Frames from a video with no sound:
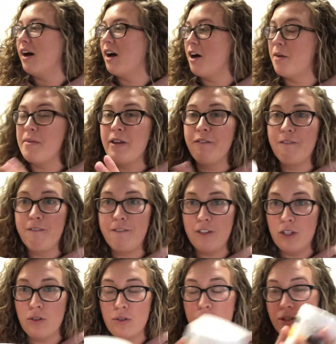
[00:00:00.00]
um,
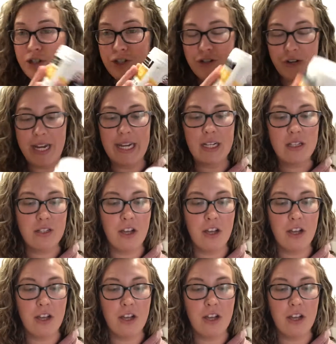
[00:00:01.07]
infused drink.